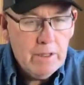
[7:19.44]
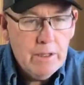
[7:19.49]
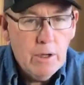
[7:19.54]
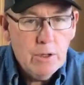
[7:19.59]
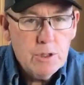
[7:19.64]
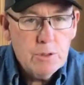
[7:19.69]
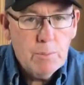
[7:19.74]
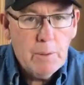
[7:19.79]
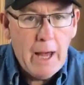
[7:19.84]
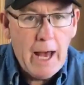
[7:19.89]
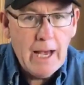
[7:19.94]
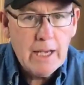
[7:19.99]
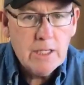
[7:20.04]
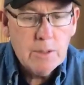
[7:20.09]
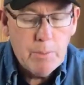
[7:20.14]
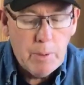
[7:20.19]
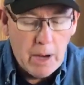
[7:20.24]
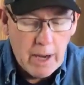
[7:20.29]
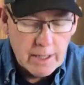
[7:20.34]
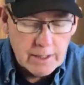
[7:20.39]
in those
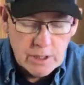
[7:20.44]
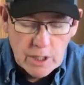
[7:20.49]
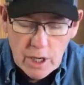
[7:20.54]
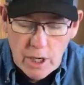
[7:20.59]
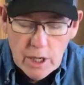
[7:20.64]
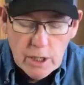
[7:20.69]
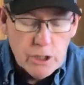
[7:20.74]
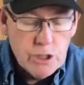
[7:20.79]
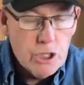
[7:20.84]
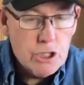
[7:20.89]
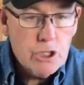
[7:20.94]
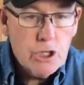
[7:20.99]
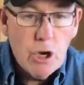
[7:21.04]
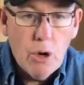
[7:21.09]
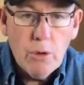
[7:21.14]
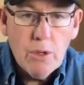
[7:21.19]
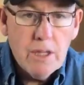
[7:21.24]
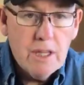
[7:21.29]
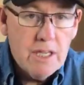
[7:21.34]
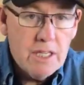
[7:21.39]
black spots.
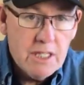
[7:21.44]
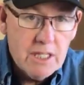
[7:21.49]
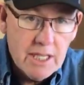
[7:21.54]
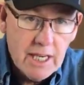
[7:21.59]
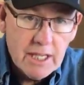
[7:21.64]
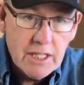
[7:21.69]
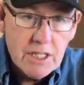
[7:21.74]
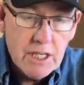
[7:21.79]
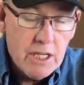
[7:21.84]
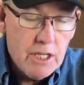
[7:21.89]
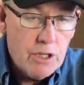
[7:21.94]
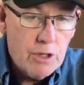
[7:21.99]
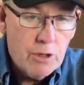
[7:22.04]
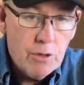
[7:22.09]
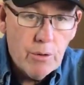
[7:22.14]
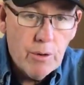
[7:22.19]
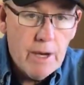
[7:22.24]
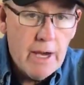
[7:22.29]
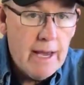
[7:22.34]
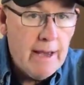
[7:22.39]
Just go to the sixty
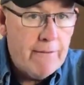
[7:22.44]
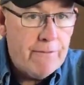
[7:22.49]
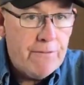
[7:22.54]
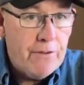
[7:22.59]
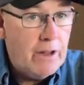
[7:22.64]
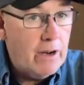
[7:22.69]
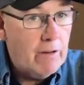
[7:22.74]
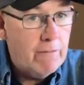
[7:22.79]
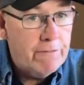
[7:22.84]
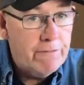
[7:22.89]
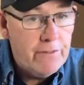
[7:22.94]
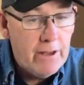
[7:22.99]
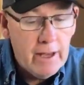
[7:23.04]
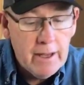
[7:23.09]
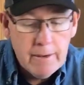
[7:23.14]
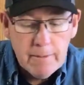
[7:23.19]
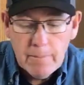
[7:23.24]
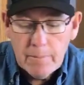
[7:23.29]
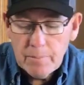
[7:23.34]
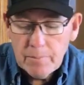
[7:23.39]
degree if it'll
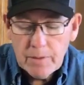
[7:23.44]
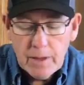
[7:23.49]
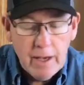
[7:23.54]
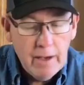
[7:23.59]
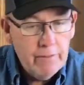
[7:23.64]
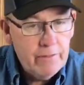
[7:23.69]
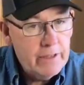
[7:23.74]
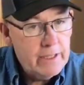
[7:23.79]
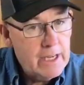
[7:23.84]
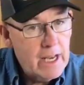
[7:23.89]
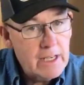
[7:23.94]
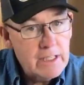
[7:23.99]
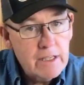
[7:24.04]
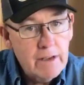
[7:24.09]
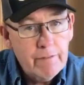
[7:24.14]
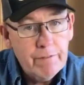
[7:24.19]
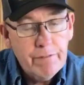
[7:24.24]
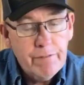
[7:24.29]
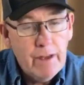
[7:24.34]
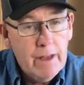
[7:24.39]
fit. If it
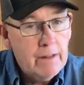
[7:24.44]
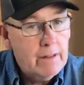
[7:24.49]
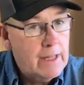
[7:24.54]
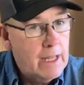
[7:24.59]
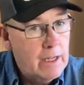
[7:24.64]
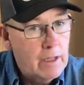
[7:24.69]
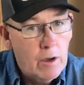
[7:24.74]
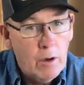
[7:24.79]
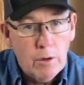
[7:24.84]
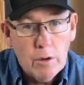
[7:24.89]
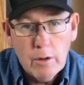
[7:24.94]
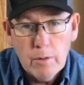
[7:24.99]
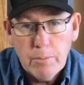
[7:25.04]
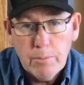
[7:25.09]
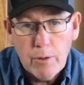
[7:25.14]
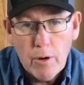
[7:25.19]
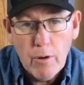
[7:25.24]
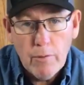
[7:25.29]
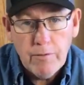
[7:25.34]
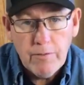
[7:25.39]
doesn't fit, then go to
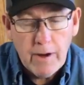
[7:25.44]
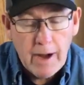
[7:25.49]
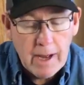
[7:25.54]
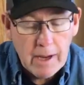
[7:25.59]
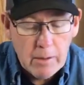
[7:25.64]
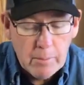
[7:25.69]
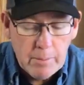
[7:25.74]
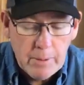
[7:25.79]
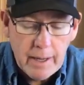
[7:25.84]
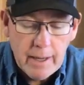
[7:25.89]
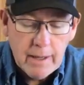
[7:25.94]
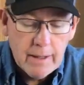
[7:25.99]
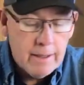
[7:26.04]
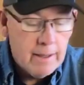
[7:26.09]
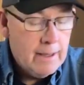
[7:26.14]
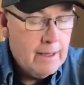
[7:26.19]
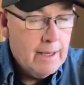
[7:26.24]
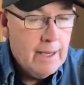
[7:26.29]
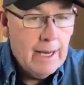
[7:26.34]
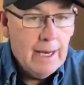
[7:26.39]
the profile
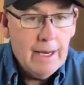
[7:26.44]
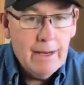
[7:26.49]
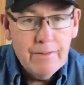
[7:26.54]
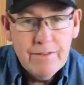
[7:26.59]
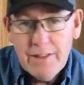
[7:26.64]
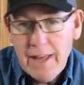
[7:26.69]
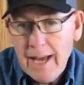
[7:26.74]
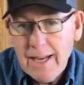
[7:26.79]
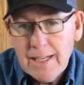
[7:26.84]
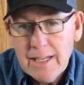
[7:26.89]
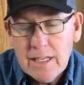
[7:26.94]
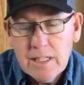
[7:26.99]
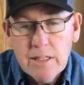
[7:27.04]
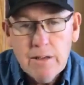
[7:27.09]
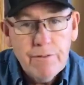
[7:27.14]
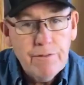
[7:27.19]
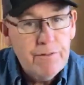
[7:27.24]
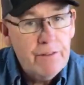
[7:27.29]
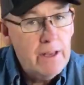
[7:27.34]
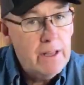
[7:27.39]
bit. And if that
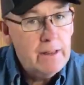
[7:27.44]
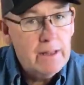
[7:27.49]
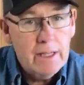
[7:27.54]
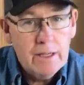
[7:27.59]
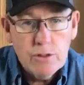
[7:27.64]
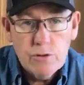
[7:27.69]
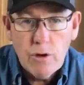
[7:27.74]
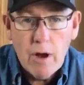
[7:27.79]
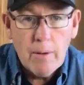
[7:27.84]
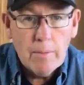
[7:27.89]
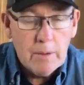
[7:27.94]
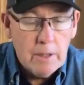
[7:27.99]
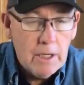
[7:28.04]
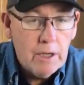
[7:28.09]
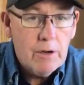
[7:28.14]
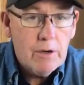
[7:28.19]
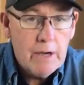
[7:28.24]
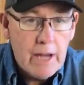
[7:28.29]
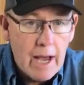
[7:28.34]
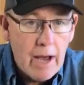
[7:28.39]
doesn't fit, then drop
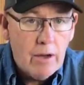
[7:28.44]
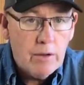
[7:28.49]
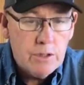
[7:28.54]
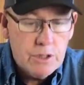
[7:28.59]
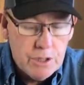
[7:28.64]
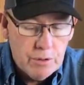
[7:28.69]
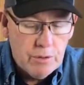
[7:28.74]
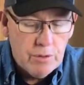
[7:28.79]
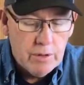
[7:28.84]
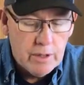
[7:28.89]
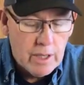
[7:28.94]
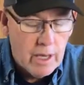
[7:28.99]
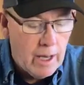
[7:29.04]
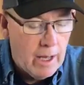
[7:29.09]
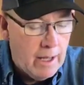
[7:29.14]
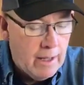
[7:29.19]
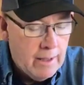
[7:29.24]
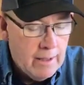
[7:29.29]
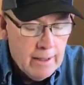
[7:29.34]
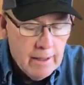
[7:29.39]
clear down to
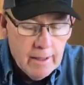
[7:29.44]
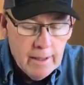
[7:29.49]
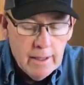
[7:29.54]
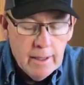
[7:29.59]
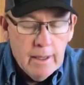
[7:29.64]
the